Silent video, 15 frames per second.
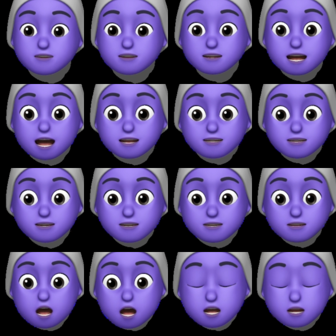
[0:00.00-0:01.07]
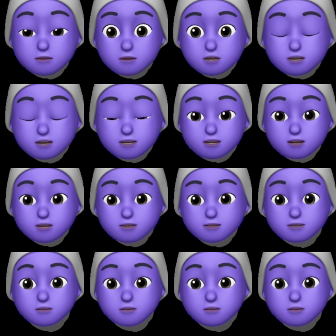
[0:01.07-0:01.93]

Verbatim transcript: than the ester starting material,